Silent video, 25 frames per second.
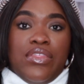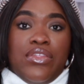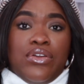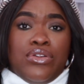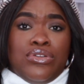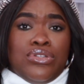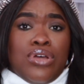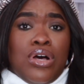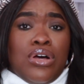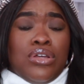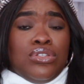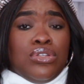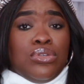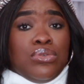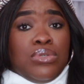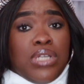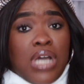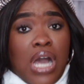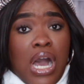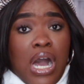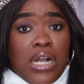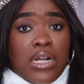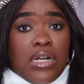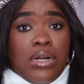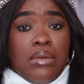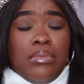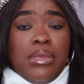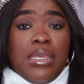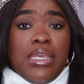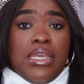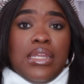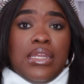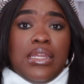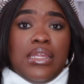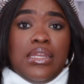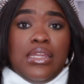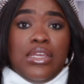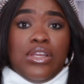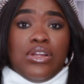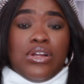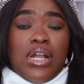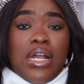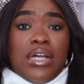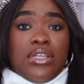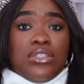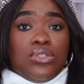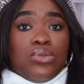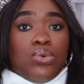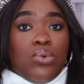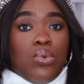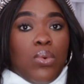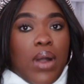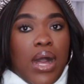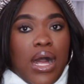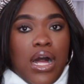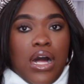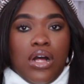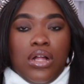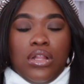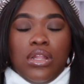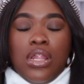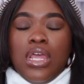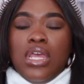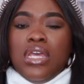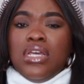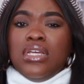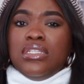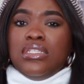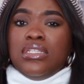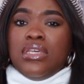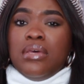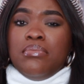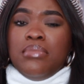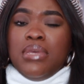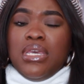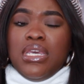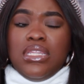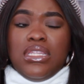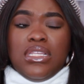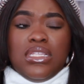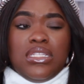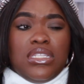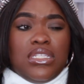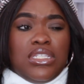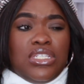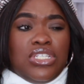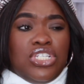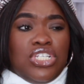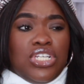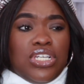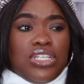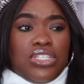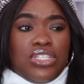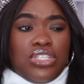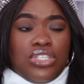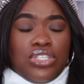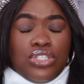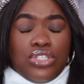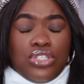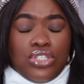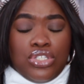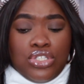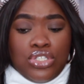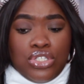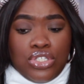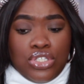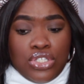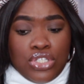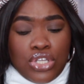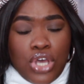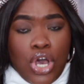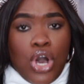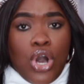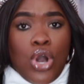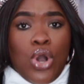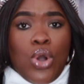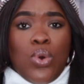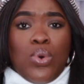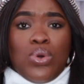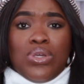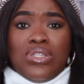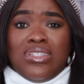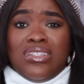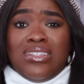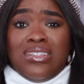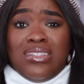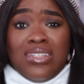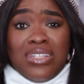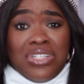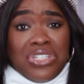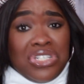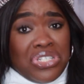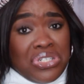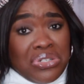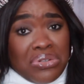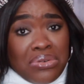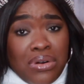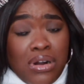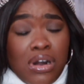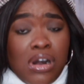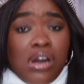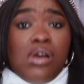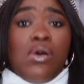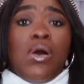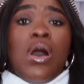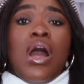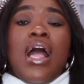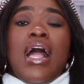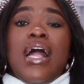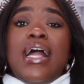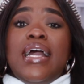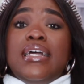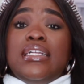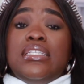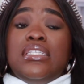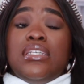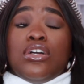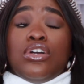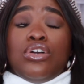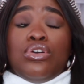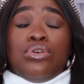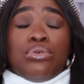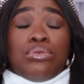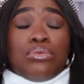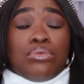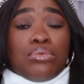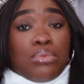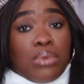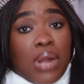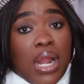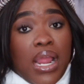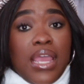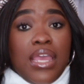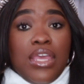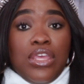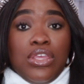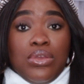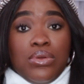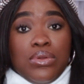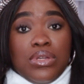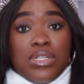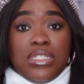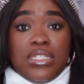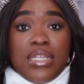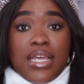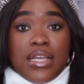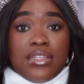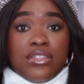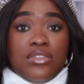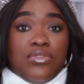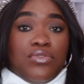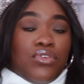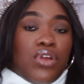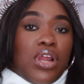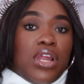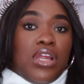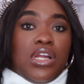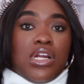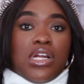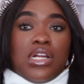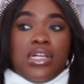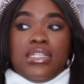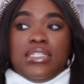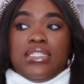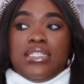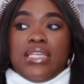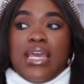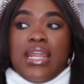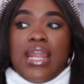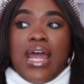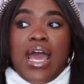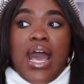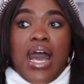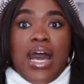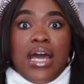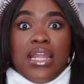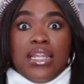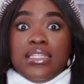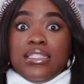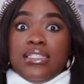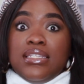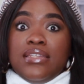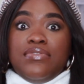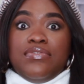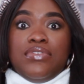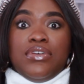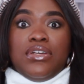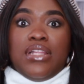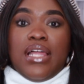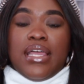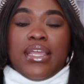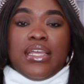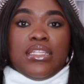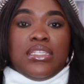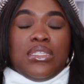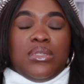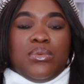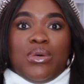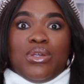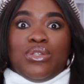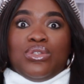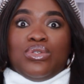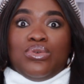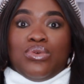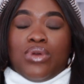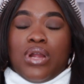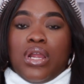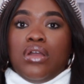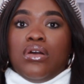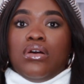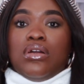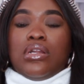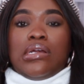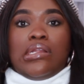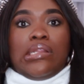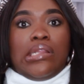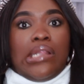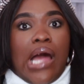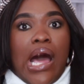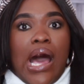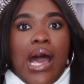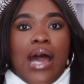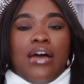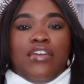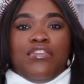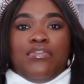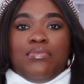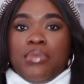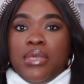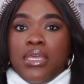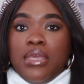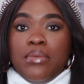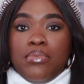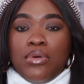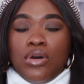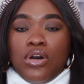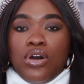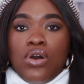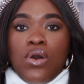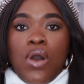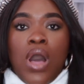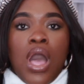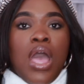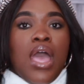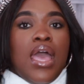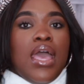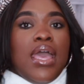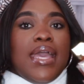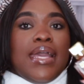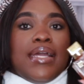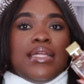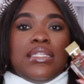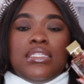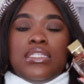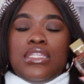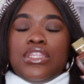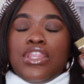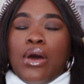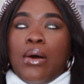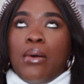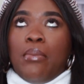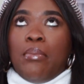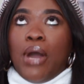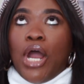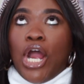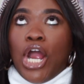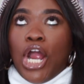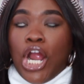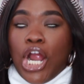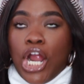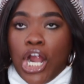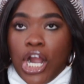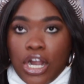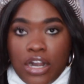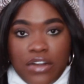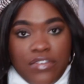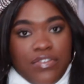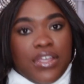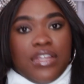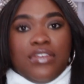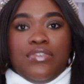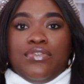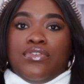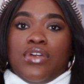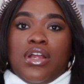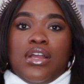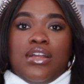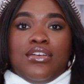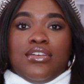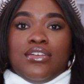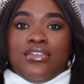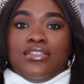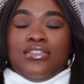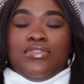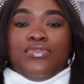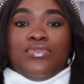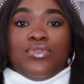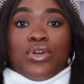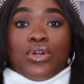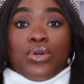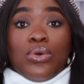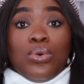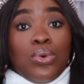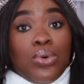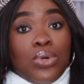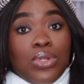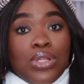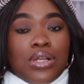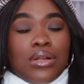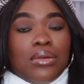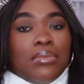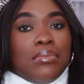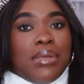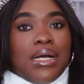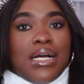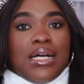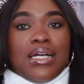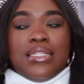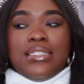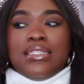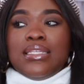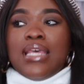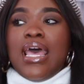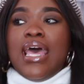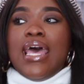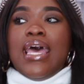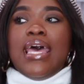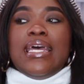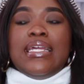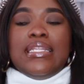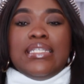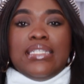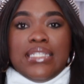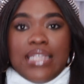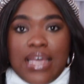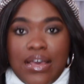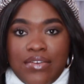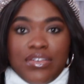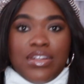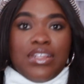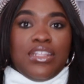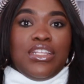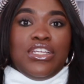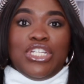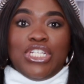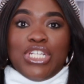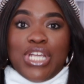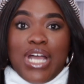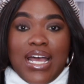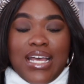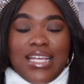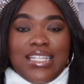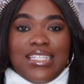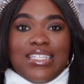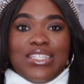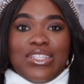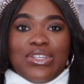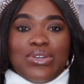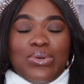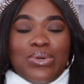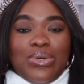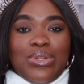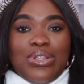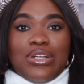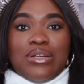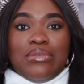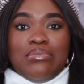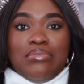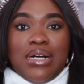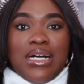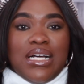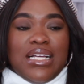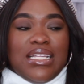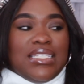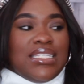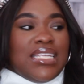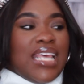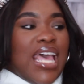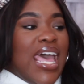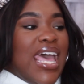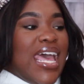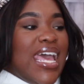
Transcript: There's also tonka bean in here as well. To me, this is just so sensual. It's a great unisex fragrance, and I honestly feel like it smells great on a lot of people. It's the perfect fragrance for cooler months. It definitely shines in the cooler months.